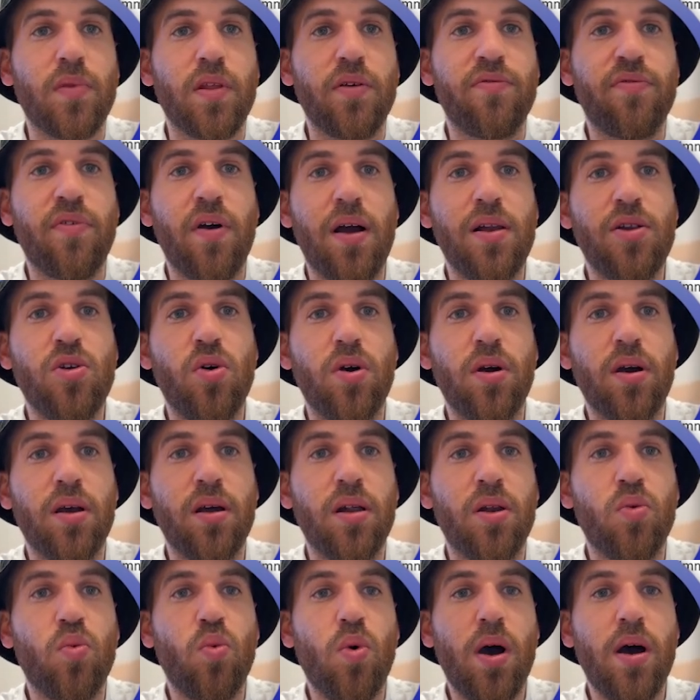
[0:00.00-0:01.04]
File
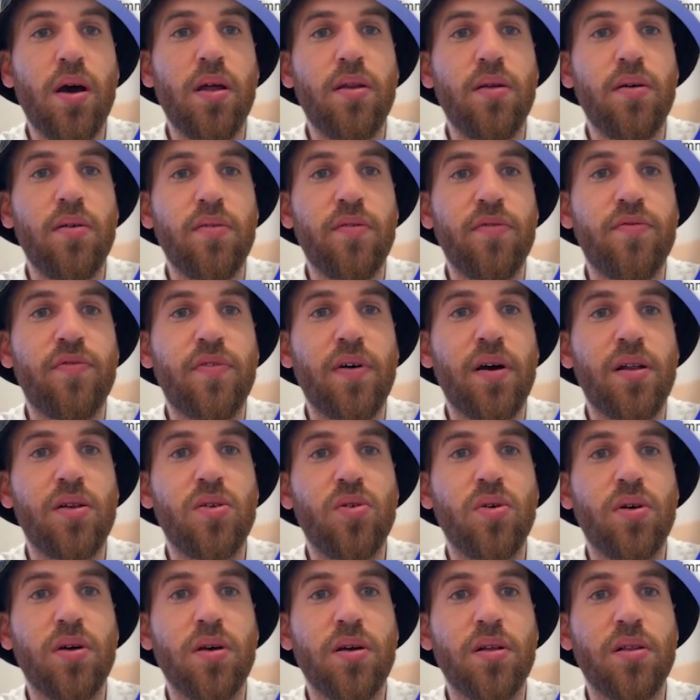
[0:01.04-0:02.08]
URL 1, file
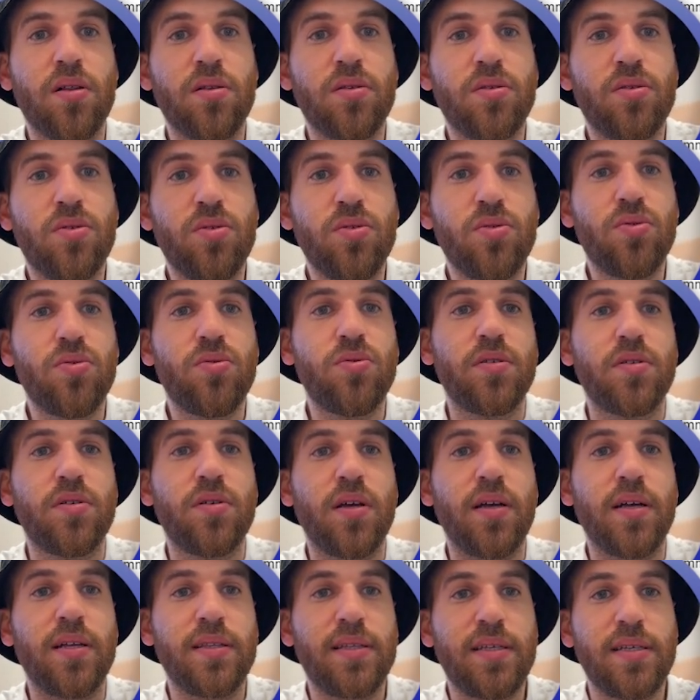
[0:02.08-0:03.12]
URL 2,
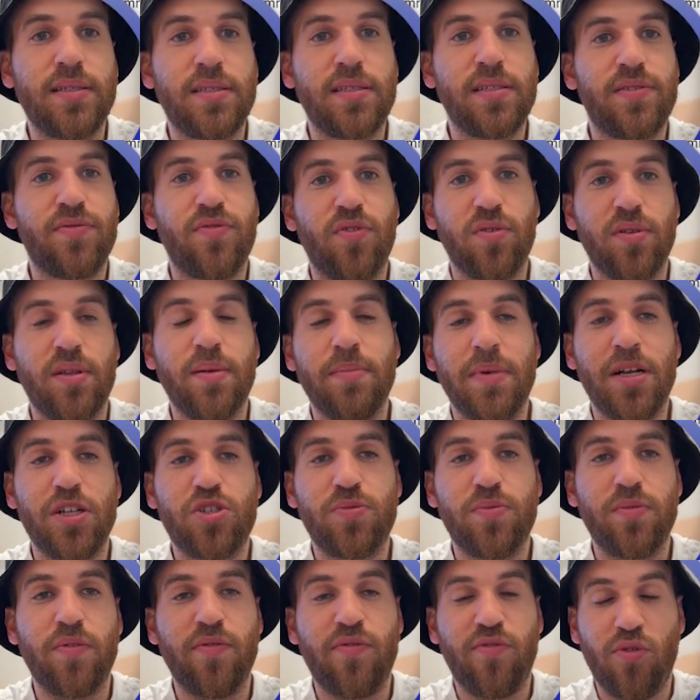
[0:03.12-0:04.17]
and this is for the match
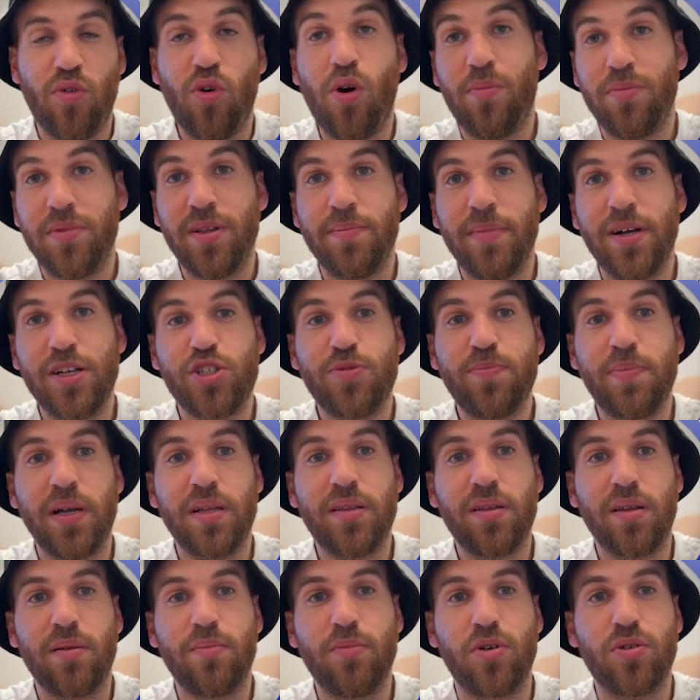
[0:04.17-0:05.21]
from the match
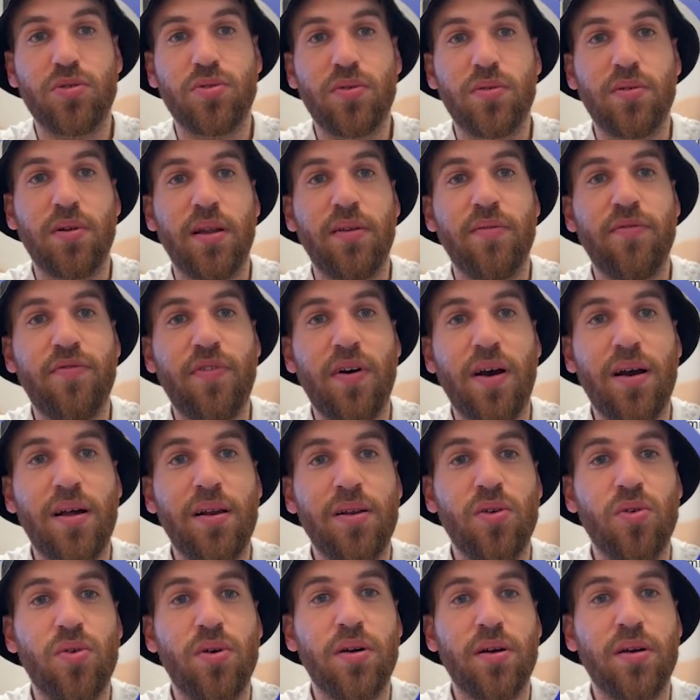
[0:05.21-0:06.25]
pattern module, and file
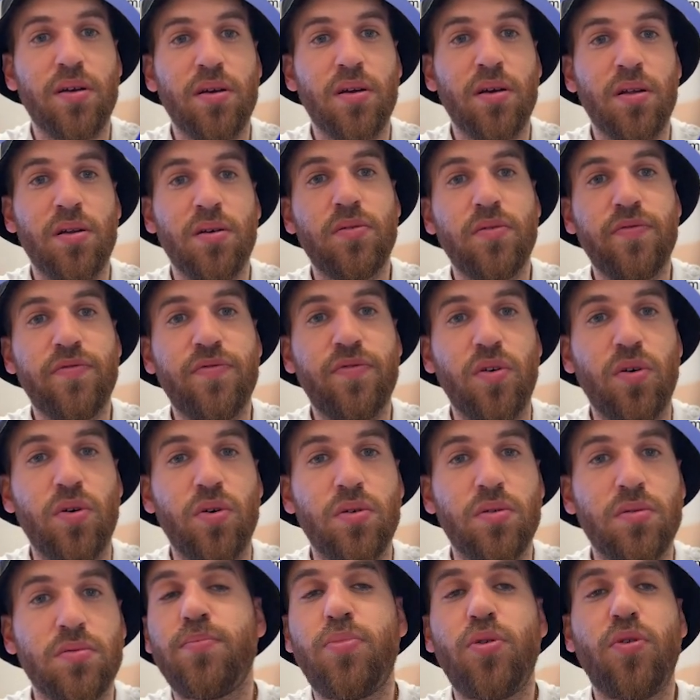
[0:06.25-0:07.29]
URL
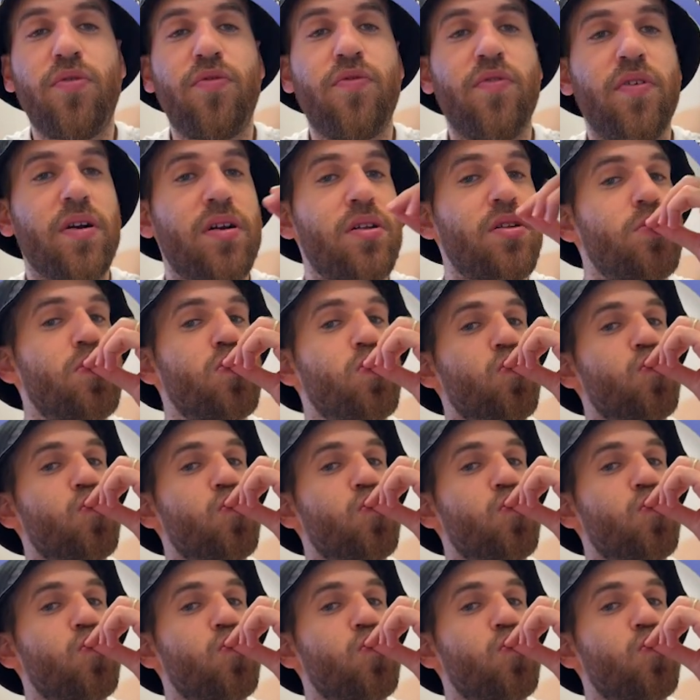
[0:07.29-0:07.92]
4. Perfect.